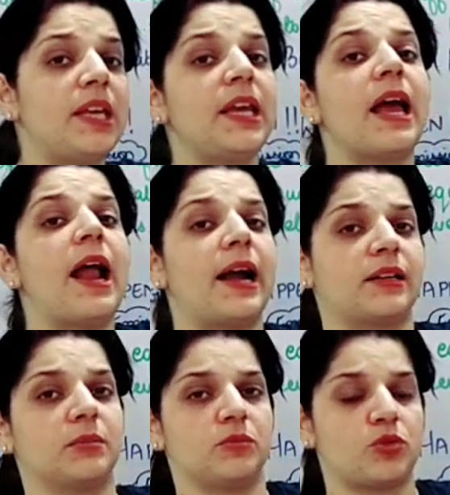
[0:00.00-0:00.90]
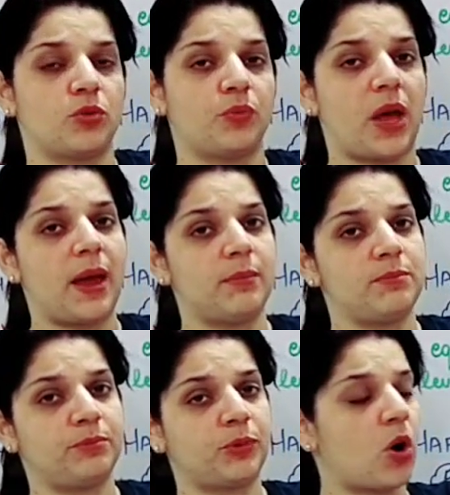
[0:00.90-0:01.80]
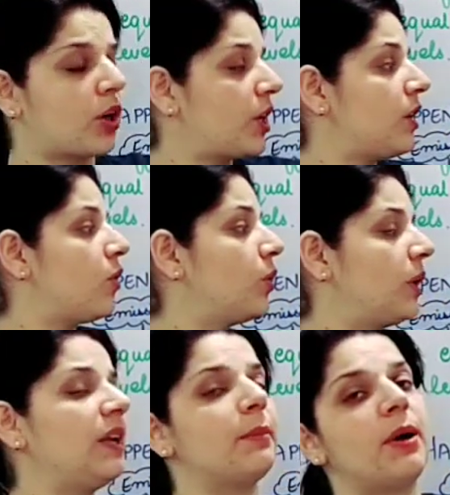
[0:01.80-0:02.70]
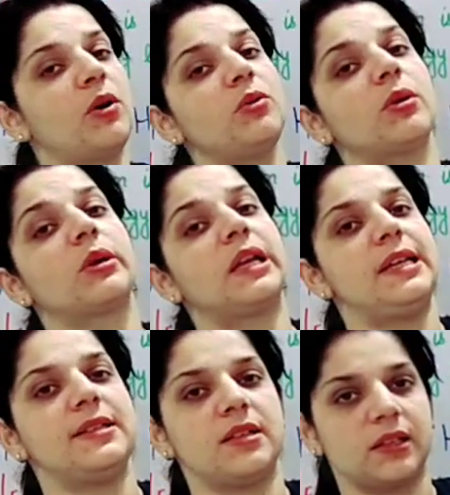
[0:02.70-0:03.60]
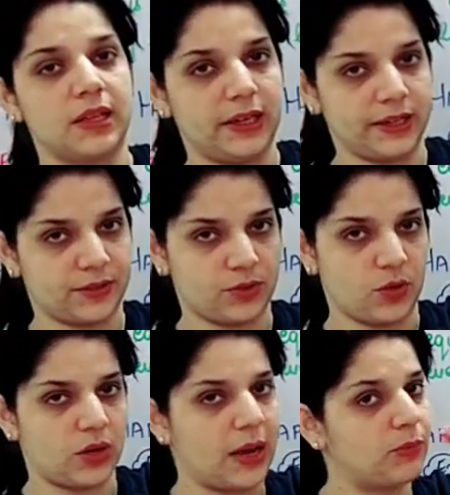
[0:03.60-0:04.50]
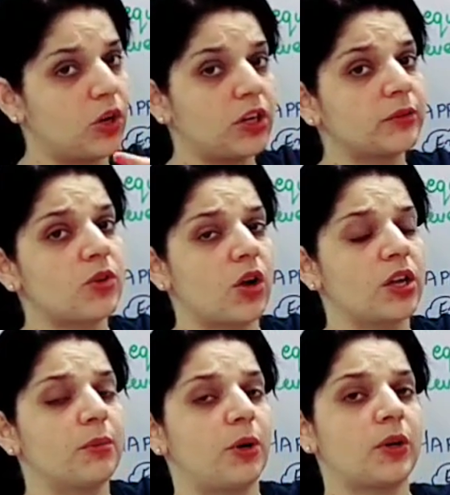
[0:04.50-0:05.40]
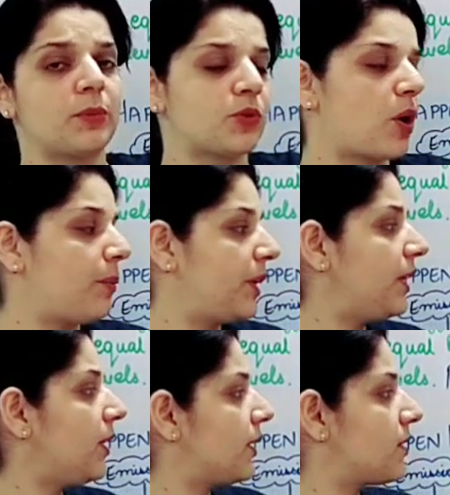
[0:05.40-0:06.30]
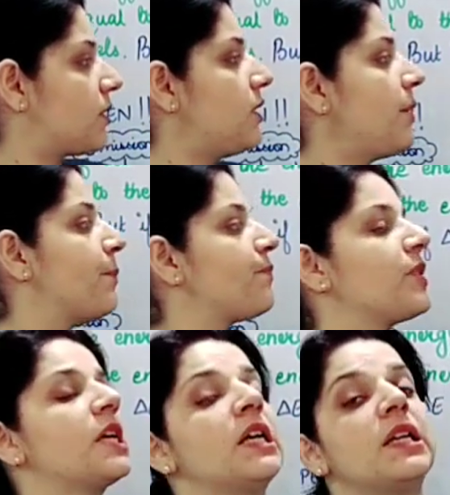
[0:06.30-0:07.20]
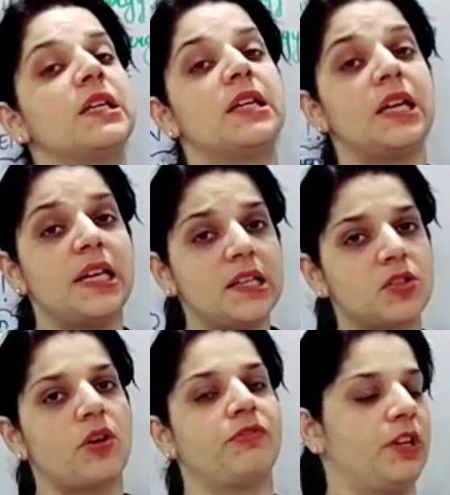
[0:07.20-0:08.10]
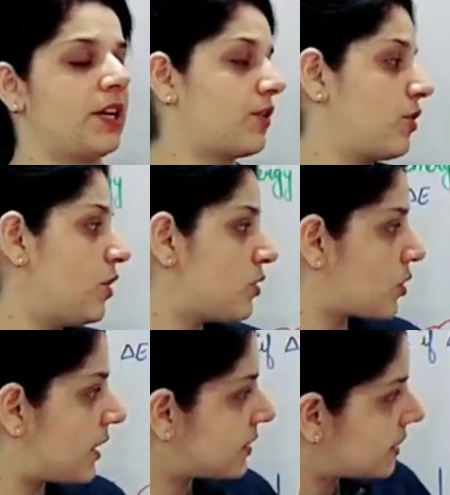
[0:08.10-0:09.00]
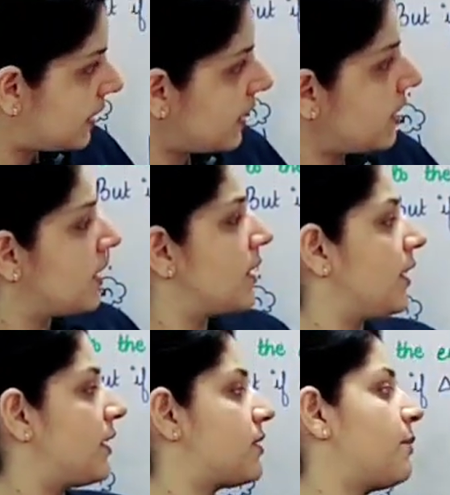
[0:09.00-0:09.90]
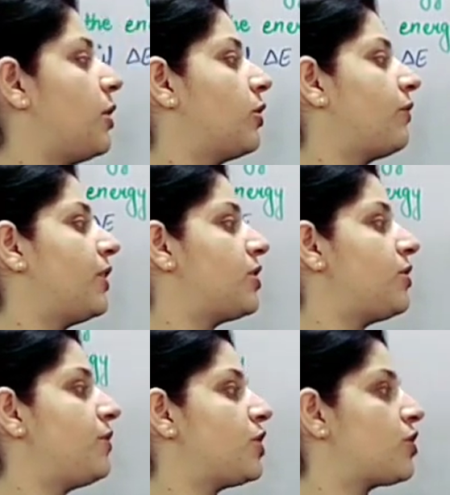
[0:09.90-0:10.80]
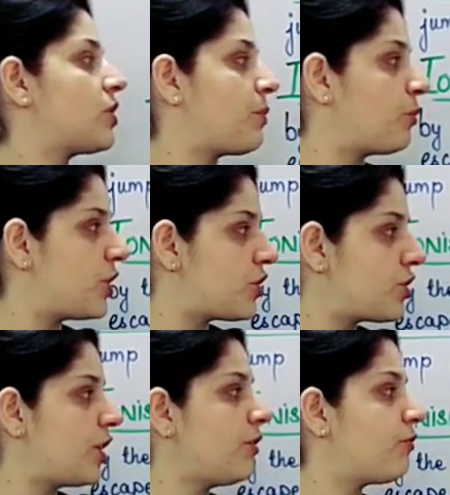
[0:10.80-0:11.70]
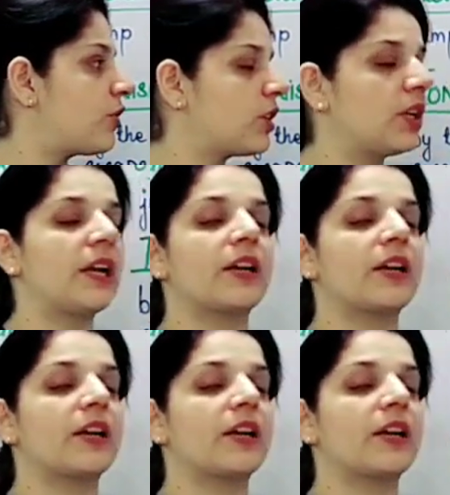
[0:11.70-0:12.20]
the atom. So I am talking only about releasing the electron. I'm not talking about absorbing it. It is the release of electron. So I'll say it is the amount of energy which is sufficient for the